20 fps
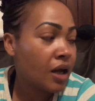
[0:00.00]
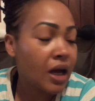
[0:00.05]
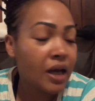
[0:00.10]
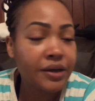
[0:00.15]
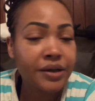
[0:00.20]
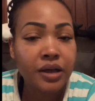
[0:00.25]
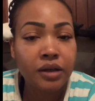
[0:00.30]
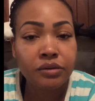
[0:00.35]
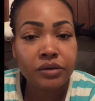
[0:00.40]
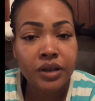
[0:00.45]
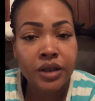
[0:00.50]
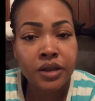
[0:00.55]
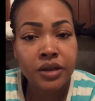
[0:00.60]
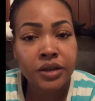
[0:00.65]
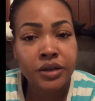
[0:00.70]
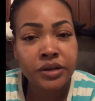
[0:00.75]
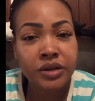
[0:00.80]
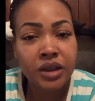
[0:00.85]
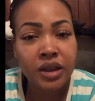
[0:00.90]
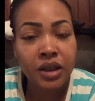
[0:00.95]
I don't think
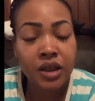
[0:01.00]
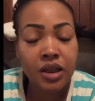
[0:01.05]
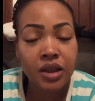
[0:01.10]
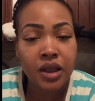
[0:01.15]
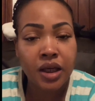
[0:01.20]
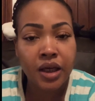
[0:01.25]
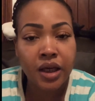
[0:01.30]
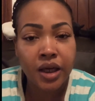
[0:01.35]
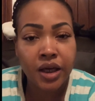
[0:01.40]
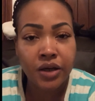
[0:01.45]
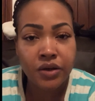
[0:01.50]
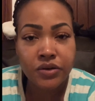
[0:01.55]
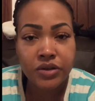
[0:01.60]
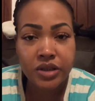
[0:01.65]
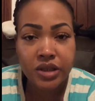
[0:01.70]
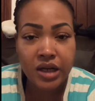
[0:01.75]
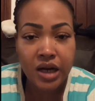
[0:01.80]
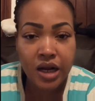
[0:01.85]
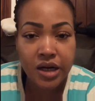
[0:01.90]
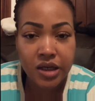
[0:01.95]
there's anything
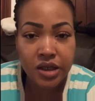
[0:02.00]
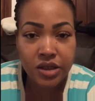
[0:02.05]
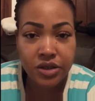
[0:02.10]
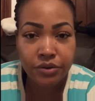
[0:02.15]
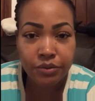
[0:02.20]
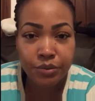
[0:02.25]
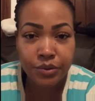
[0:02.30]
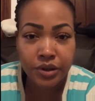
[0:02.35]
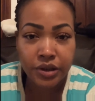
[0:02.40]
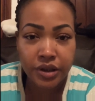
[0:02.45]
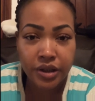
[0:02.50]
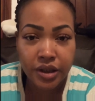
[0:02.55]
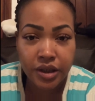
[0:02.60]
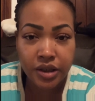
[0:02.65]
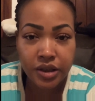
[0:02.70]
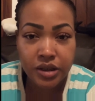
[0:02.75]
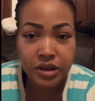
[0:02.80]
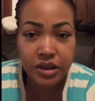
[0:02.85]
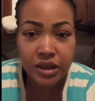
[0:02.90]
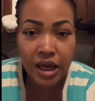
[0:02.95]
else that I need to
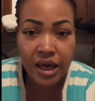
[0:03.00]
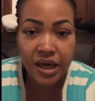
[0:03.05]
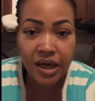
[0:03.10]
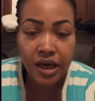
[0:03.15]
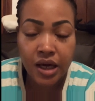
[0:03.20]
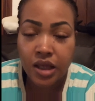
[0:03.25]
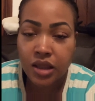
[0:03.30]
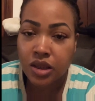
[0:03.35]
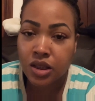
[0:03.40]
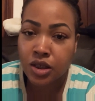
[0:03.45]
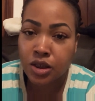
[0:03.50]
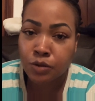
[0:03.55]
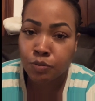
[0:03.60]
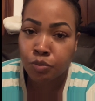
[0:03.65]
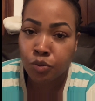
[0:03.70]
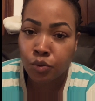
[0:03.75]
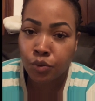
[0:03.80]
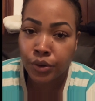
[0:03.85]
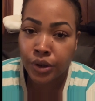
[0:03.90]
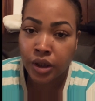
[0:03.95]
really say at this
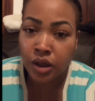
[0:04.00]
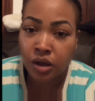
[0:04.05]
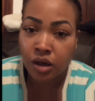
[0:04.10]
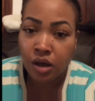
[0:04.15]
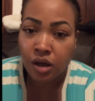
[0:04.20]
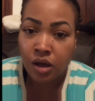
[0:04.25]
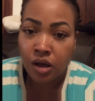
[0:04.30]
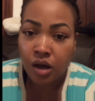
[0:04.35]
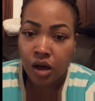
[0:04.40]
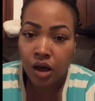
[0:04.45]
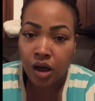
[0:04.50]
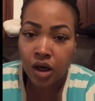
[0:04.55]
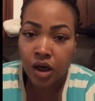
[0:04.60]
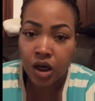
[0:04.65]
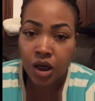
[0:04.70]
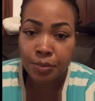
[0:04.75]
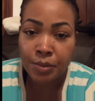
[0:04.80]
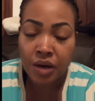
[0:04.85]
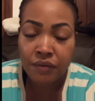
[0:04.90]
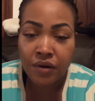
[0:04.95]
point.
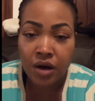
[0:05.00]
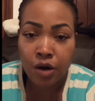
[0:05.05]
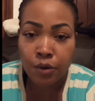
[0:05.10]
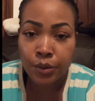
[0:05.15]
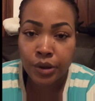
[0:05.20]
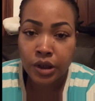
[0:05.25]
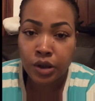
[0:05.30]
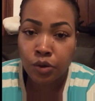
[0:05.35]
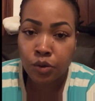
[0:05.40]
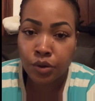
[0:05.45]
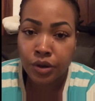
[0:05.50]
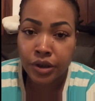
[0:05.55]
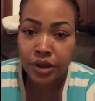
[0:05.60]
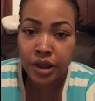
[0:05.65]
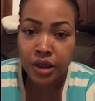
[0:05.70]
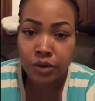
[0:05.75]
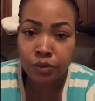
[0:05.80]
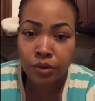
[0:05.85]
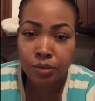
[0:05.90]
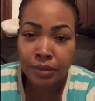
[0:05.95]
I've already
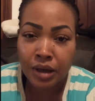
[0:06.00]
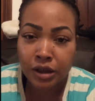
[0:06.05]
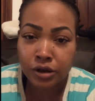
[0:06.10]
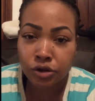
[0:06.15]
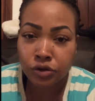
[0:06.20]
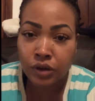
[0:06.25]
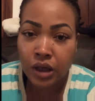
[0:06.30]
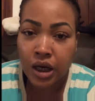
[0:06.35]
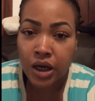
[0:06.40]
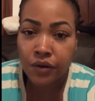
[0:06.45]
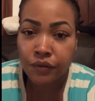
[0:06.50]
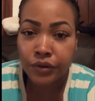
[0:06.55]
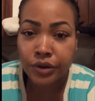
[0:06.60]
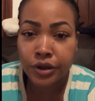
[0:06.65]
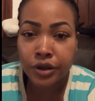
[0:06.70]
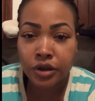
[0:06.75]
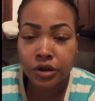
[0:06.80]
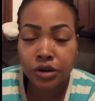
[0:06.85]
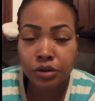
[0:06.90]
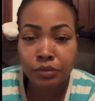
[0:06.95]
coordinated with my
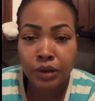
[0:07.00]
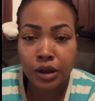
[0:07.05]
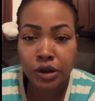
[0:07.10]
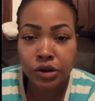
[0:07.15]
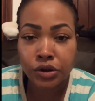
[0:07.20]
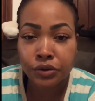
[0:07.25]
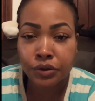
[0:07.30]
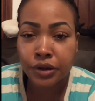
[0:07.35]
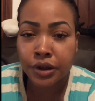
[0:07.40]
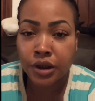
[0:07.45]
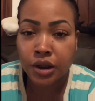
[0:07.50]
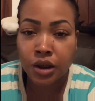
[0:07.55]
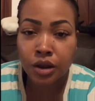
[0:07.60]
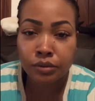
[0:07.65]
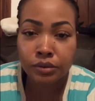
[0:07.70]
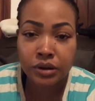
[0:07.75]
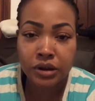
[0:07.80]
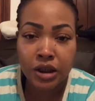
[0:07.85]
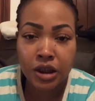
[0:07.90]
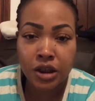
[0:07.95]
driver to make sure he
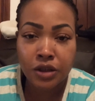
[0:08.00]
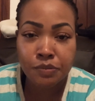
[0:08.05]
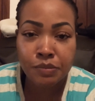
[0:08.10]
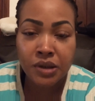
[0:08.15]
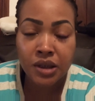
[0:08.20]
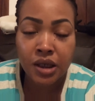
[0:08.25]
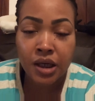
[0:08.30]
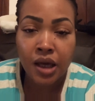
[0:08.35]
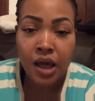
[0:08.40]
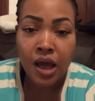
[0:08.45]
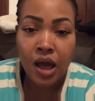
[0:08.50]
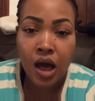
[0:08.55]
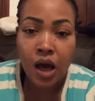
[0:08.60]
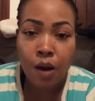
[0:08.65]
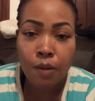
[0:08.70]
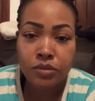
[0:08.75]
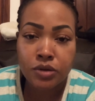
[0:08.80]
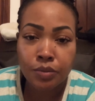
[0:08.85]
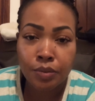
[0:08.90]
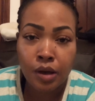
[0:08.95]
comes get me.
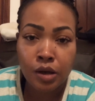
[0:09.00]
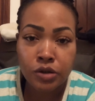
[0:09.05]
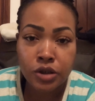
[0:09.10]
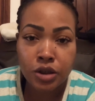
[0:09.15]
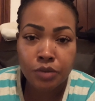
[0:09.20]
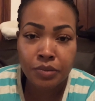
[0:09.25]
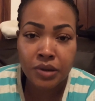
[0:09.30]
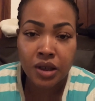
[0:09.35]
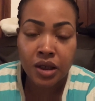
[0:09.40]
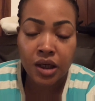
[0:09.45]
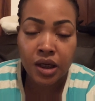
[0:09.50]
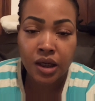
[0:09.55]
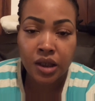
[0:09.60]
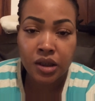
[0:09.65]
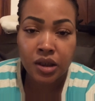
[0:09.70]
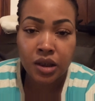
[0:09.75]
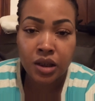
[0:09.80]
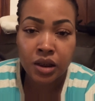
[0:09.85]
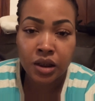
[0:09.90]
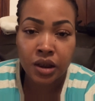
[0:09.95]
I'm supposed to be
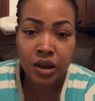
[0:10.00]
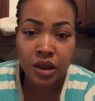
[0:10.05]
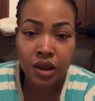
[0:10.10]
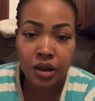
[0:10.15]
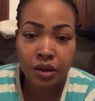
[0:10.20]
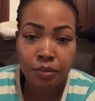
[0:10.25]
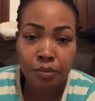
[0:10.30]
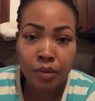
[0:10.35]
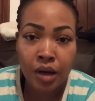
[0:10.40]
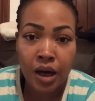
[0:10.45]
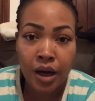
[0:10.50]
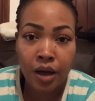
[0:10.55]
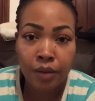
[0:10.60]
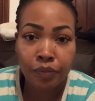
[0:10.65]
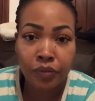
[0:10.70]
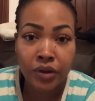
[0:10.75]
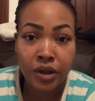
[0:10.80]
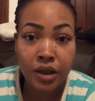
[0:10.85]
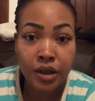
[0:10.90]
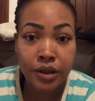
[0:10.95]
at the clinic. My
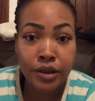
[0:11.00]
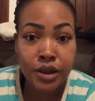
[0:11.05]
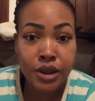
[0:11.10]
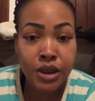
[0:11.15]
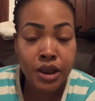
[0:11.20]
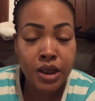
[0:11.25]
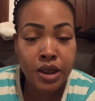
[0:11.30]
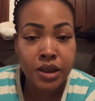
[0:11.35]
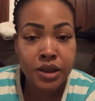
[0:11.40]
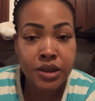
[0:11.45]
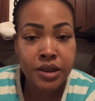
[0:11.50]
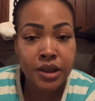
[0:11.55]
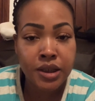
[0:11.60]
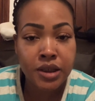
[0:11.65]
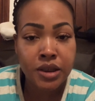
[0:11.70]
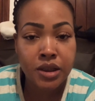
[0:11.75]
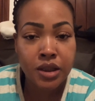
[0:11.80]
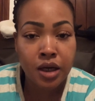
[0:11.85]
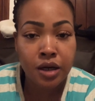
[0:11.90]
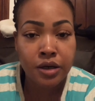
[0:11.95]
thing says
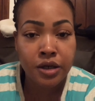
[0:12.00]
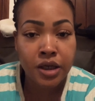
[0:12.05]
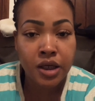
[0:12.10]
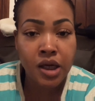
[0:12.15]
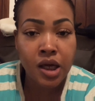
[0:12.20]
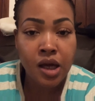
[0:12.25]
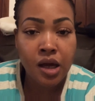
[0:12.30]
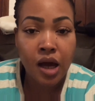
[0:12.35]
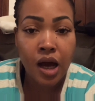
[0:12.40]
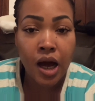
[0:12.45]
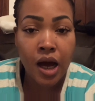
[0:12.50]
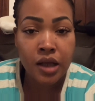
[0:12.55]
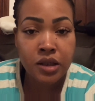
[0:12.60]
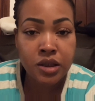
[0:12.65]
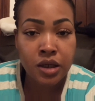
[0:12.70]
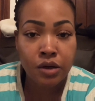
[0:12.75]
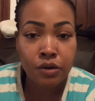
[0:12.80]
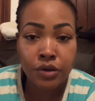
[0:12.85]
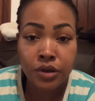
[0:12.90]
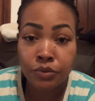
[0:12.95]
6:30. I
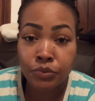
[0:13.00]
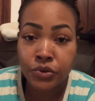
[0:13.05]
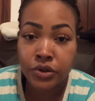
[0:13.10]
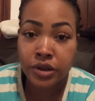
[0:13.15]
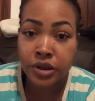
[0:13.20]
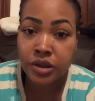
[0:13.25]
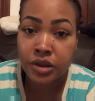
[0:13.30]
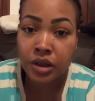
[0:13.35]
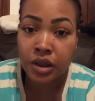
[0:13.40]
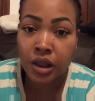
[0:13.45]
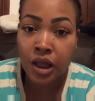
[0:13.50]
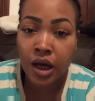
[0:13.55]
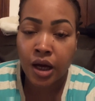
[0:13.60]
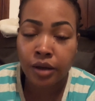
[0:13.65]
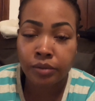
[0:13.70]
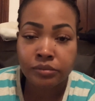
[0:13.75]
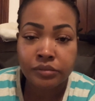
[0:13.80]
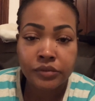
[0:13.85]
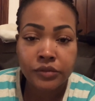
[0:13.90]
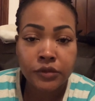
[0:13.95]
told him 6
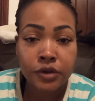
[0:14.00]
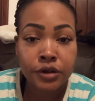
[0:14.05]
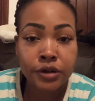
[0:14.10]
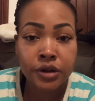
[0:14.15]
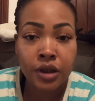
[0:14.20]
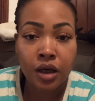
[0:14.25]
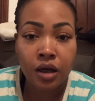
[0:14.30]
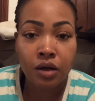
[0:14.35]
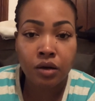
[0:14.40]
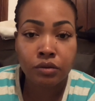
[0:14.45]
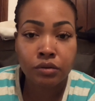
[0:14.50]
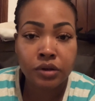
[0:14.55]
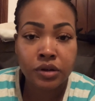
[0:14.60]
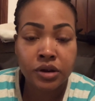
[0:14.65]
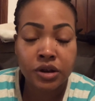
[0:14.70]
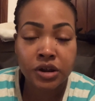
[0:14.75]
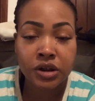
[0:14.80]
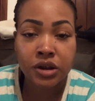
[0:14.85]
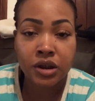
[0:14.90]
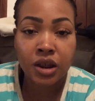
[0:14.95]
o'clock. So
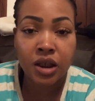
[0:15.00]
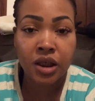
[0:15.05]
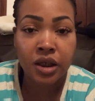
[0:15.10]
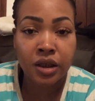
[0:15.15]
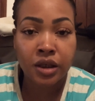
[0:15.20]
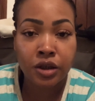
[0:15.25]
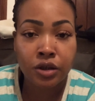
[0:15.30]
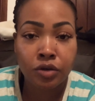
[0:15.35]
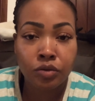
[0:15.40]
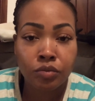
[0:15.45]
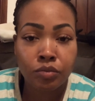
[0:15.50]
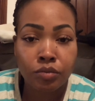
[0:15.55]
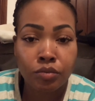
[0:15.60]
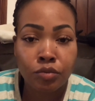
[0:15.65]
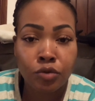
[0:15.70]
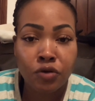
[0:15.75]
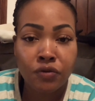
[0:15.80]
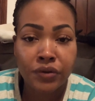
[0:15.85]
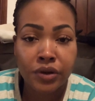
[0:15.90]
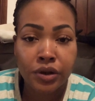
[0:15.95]
just to get him
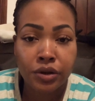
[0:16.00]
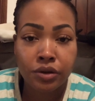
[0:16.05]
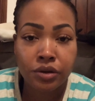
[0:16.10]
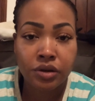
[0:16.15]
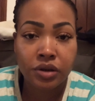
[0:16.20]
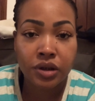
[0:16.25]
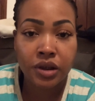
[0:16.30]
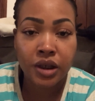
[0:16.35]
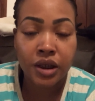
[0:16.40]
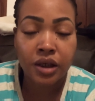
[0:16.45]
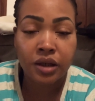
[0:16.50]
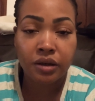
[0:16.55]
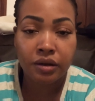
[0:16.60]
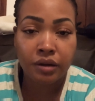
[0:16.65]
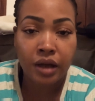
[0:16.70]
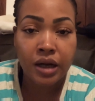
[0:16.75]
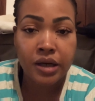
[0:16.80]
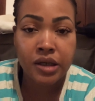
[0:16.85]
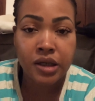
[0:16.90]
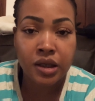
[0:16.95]
moving early,
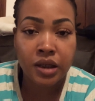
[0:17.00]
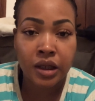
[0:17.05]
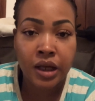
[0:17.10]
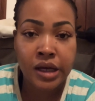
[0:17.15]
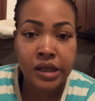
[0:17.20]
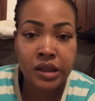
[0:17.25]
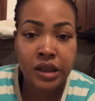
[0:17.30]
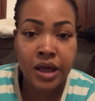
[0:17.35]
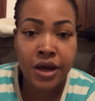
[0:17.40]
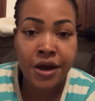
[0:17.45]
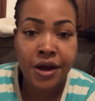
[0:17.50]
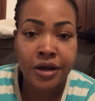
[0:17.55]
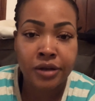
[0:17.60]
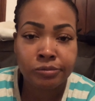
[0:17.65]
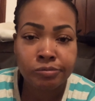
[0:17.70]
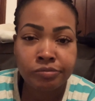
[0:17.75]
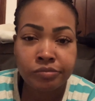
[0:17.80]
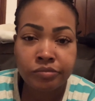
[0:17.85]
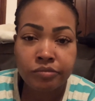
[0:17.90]
I did it like that.